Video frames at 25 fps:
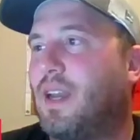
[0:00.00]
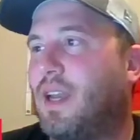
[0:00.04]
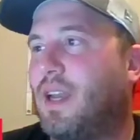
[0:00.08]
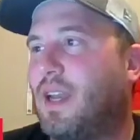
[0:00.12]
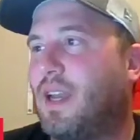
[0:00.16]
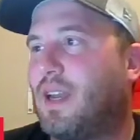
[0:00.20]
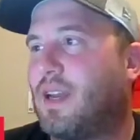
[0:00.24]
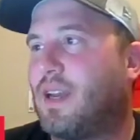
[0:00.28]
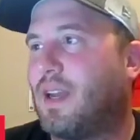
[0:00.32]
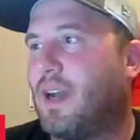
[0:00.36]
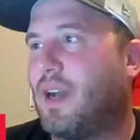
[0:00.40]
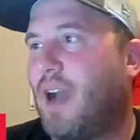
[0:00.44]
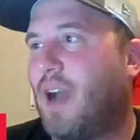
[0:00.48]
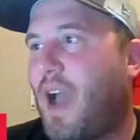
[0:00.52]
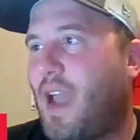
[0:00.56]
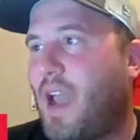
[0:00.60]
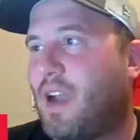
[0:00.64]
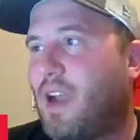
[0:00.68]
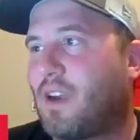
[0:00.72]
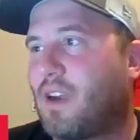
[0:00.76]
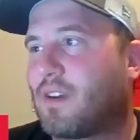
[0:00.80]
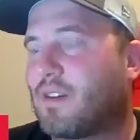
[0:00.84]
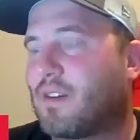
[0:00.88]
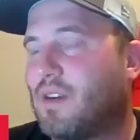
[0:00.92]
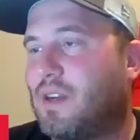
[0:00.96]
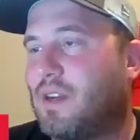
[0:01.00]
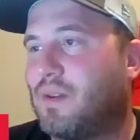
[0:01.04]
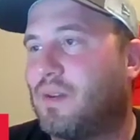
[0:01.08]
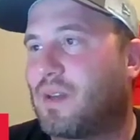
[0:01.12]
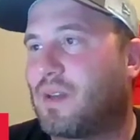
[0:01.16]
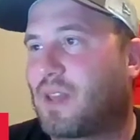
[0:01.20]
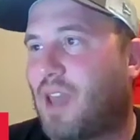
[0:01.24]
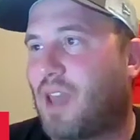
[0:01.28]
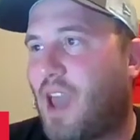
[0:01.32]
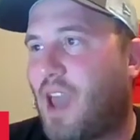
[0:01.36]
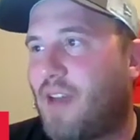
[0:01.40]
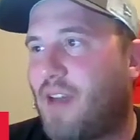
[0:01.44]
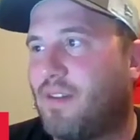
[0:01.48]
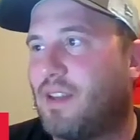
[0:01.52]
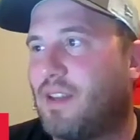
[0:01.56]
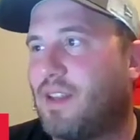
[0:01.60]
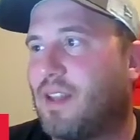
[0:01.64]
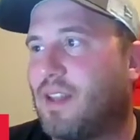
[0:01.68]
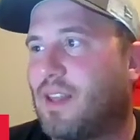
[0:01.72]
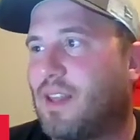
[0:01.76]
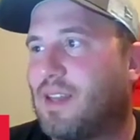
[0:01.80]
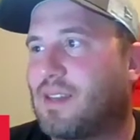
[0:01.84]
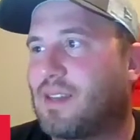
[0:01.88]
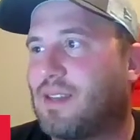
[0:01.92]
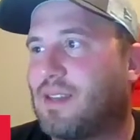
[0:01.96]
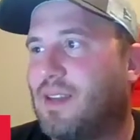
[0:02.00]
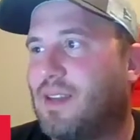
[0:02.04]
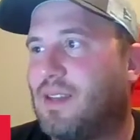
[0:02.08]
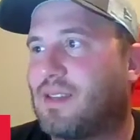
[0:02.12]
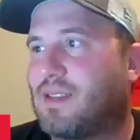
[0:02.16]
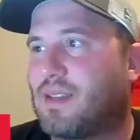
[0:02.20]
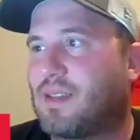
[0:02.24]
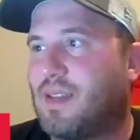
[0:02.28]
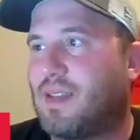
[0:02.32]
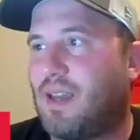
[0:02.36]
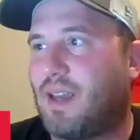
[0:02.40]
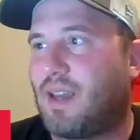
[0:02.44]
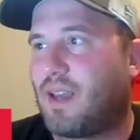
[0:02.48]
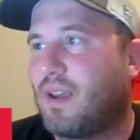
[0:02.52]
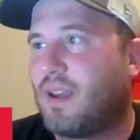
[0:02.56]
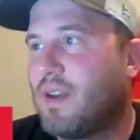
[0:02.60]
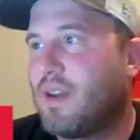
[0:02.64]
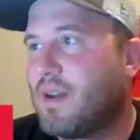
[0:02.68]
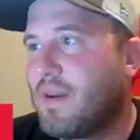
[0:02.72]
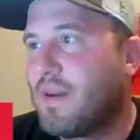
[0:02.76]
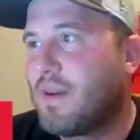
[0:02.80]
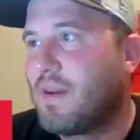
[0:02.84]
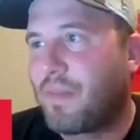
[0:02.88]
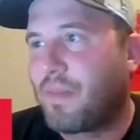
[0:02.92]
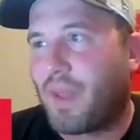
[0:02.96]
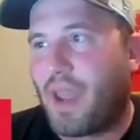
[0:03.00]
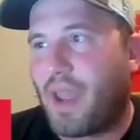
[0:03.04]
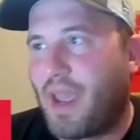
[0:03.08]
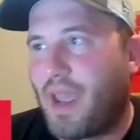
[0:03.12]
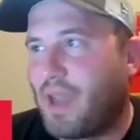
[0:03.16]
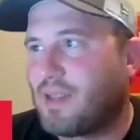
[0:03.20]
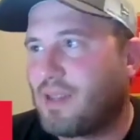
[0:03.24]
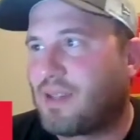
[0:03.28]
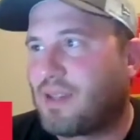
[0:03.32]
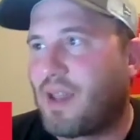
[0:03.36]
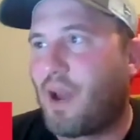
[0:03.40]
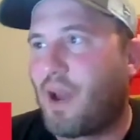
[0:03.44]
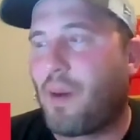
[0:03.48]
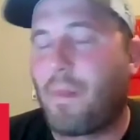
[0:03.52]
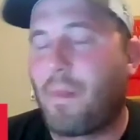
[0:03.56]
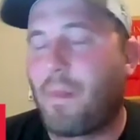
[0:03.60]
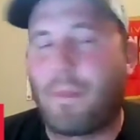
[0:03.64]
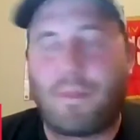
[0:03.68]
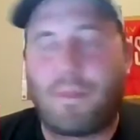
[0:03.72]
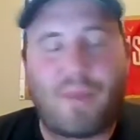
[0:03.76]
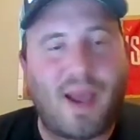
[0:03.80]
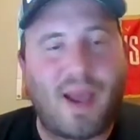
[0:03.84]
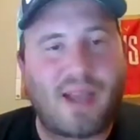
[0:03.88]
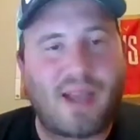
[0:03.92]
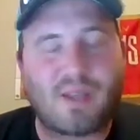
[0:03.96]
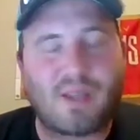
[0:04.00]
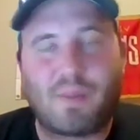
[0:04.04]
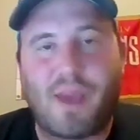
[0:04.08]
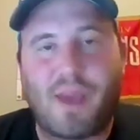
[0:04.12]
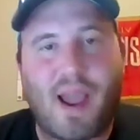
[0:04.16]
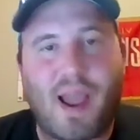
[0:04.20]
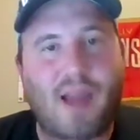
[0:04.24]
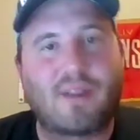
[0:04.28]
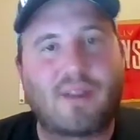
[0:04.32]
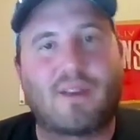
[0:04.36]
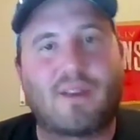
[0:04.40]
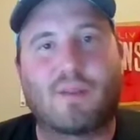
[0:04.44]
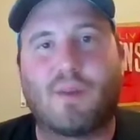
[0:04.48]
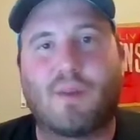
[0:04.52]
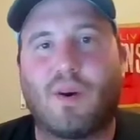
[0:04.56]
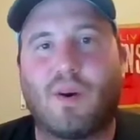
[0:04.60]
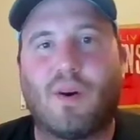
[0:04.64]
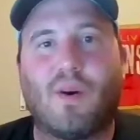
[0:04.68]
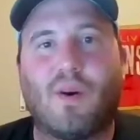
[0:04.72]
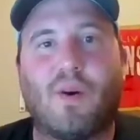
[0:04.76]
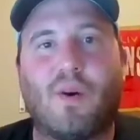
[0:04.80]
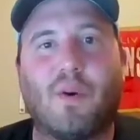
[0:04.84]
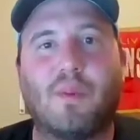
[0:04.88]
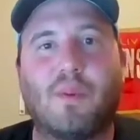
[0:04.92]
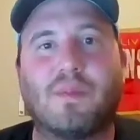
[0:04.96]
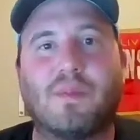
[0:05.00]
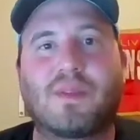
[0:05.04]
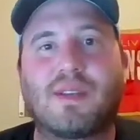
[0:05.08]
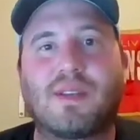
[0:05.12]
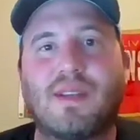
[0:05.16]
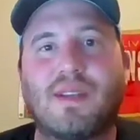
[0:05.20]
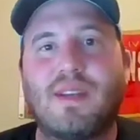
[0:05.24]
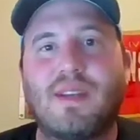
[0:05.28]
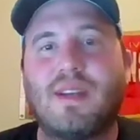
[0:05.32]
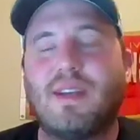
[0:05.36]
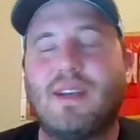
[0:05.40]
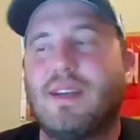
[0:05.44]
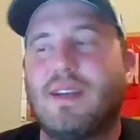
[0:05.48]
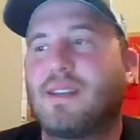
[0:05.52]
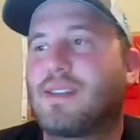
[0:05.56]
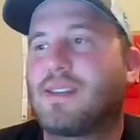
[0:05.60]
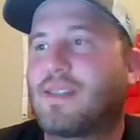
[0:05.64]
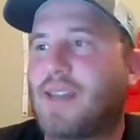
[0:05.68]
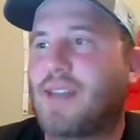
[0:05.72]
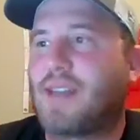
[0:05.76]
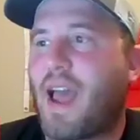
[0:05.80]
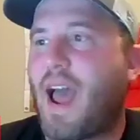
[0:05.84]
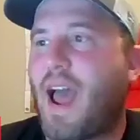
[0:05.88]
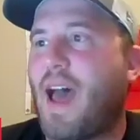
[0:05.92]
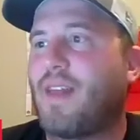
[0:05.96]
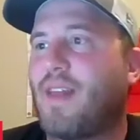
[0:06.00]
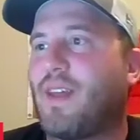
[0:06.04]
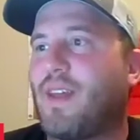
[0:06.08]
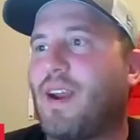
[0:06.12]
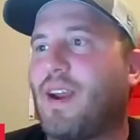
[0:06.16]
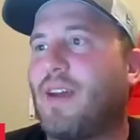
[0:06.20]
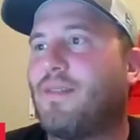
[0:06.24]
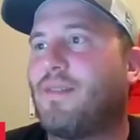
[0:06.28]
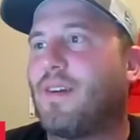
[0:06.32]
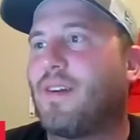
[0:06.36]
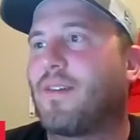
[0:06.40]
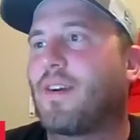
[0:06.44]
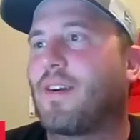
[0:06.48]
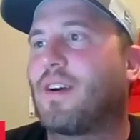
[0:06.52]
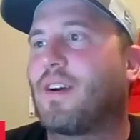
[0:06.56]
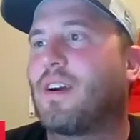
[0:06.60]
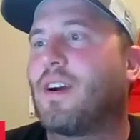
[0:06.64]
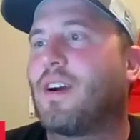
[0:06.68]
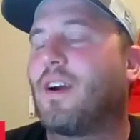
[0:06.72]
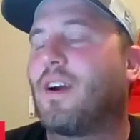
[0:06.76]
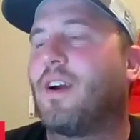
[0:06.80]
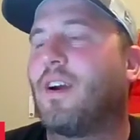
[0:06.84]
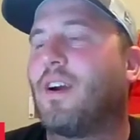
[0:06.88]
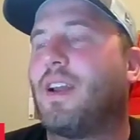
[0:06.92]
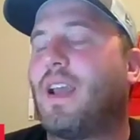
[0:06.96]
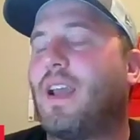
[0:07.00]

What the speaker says: And I agree with Kevin that this is the hands down best Patrick Mahomes stat that I've ever heard.